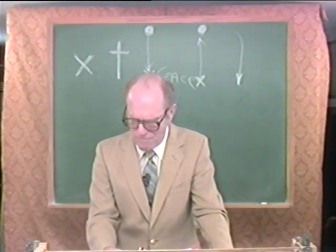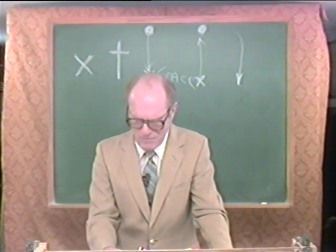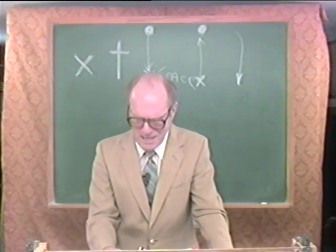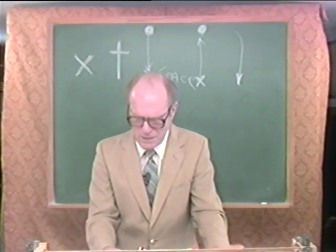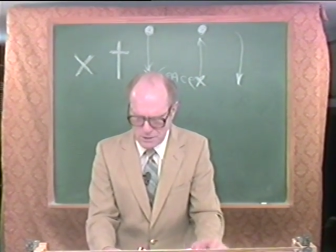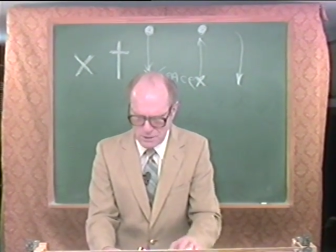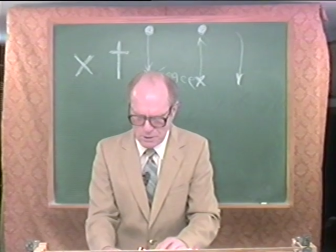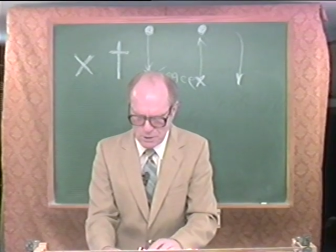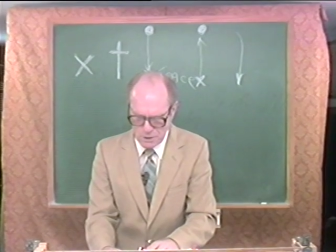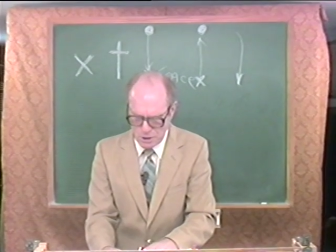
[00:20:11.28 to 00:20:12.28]

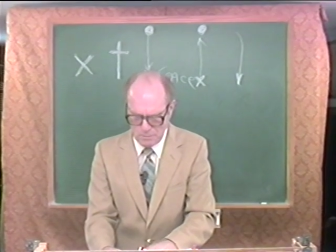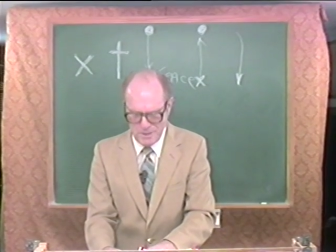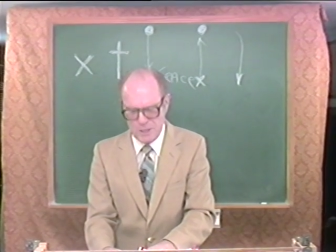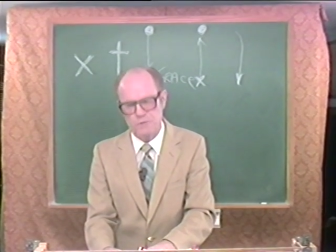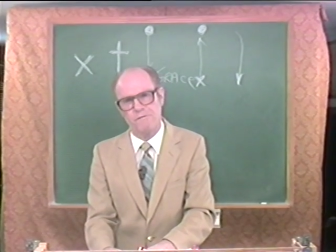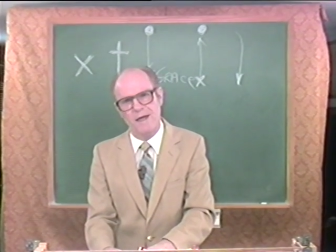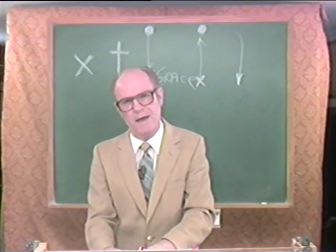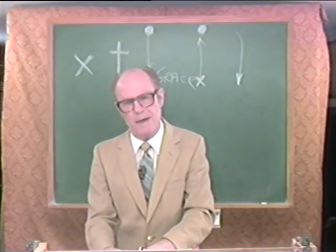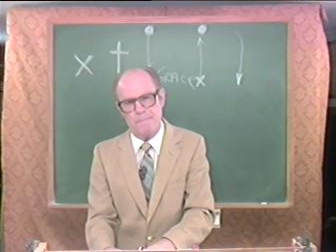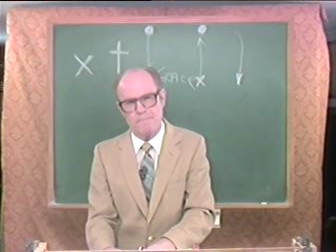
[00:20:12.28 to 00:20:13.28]
faces shall be as
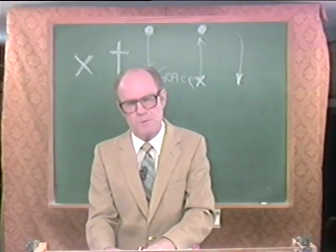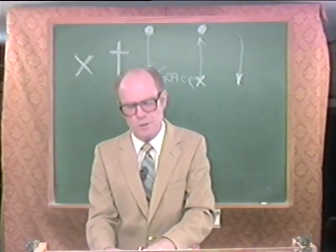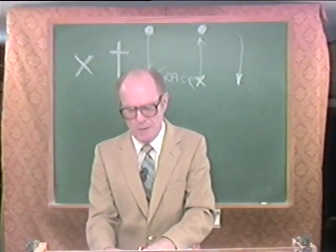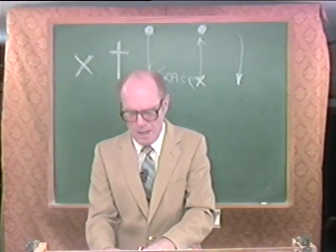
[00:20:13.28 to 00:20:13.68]
flames.